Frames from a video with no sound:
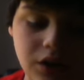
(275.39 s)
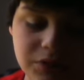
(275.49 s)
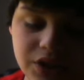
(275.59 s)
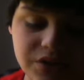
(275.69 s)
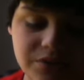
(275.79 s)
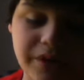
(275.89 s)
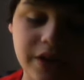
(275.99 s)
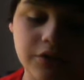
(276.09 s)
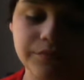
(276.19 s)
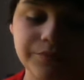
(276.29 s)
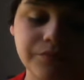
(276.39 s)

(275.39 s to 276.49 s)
It doesn't matter.